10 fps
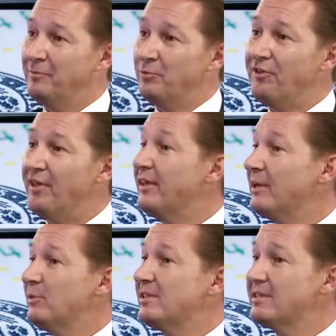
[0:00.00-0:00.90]
We think
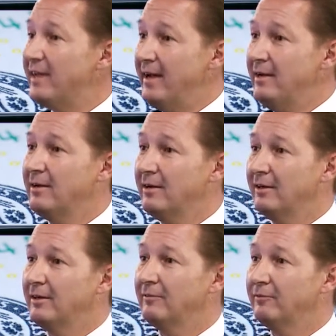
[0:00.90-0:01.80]
that will stay
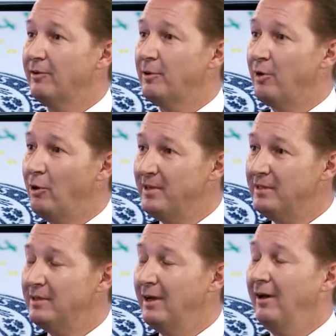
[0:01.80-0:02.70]
for the
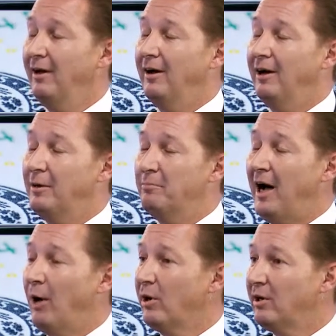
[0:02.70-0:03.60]
moment.
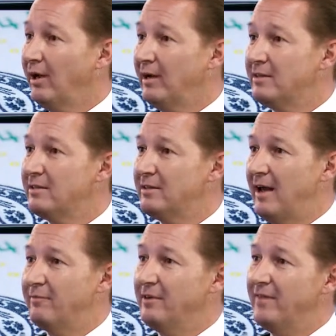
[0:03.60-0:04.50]
Our clients
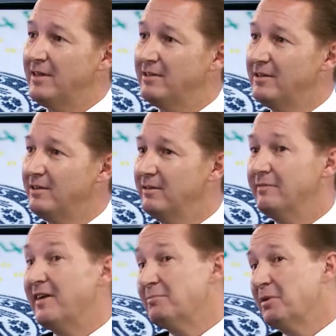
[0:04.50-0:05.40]
have invested in
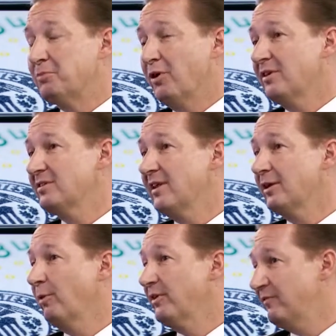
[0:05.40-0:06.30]
investment products that are
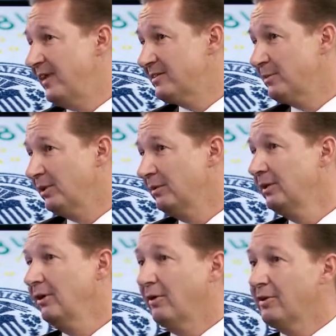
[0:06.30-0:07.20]
quite flexible
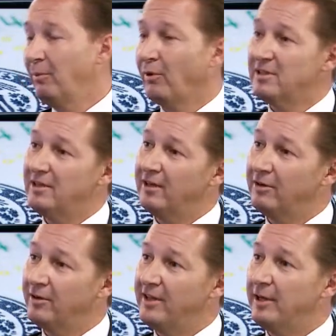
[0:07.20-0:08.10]
on the bond side
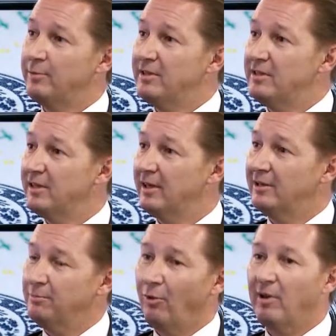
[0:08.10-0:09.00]
and on the equity
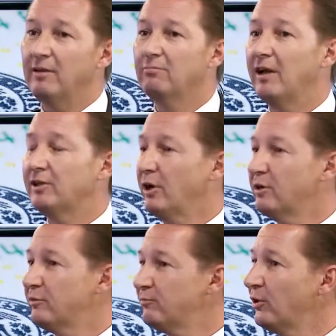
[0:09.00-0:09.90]
side, more than
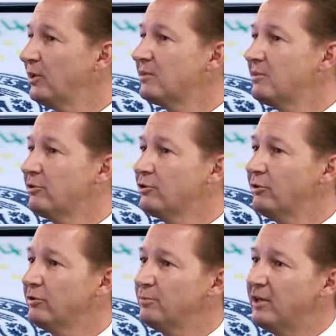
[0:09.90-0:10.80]
alternative products,
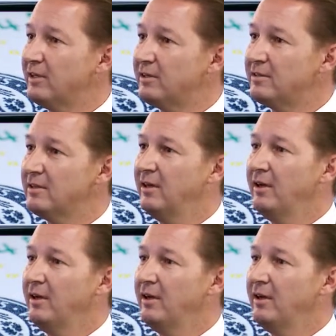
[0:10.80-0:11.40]
long-short products.